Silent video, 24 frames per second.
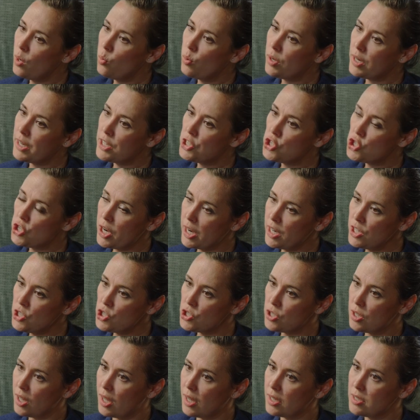would I
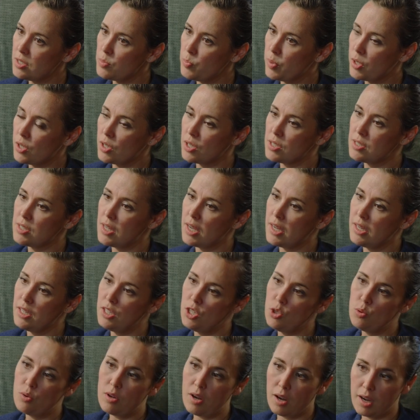change that? Because a
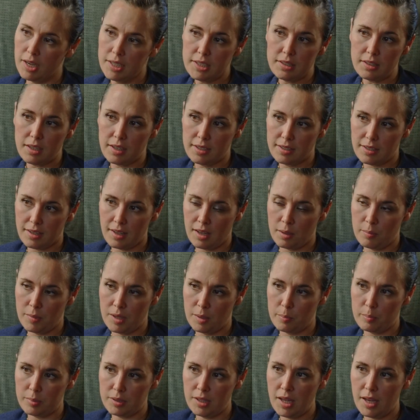new guideline came
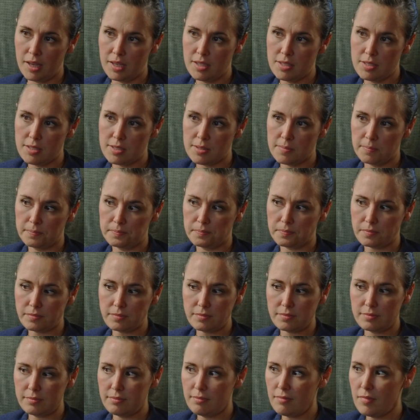in place
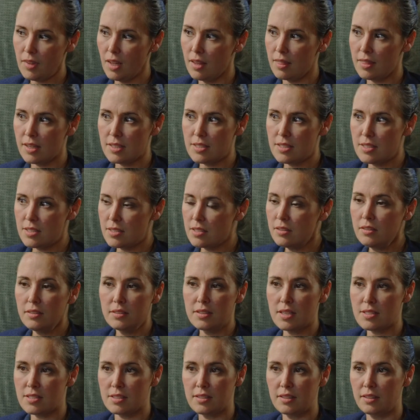that still
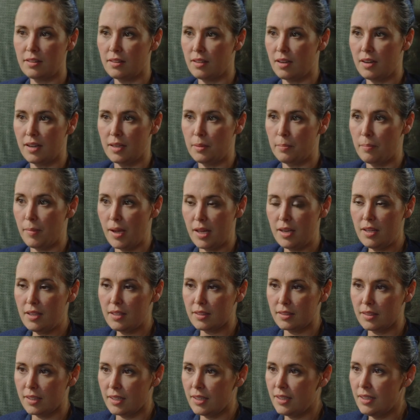doesn't align
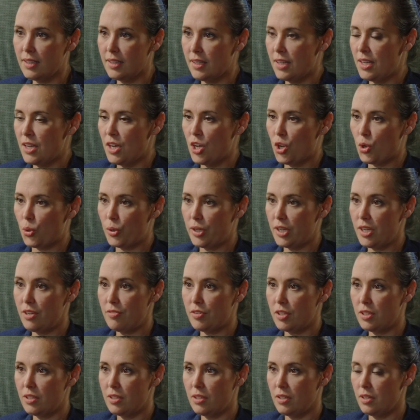medically or
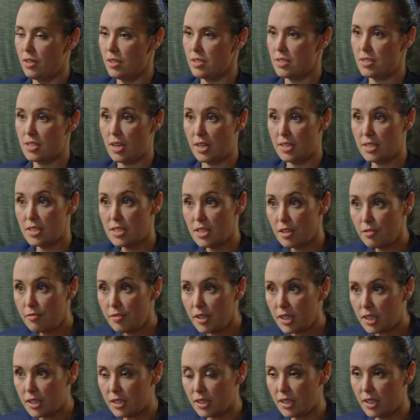even
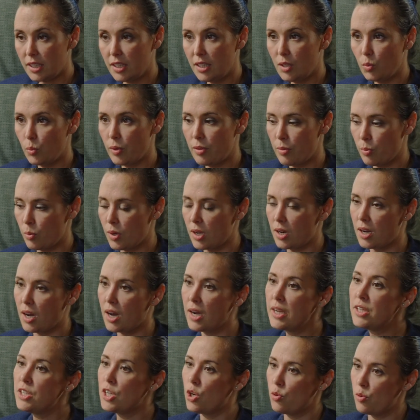scientifically with what
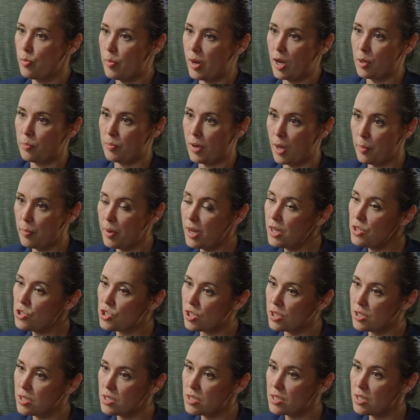I know about my
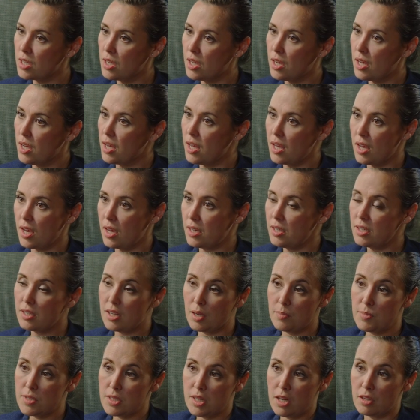patient. And it
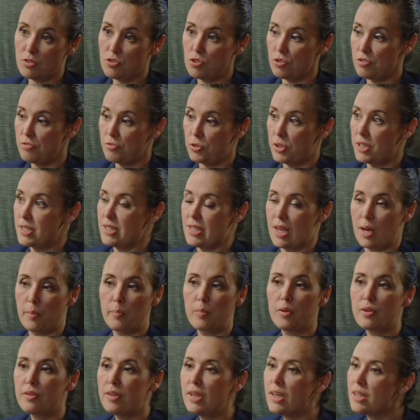comes down to, for
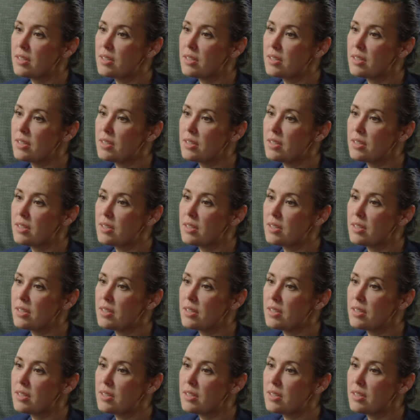example, the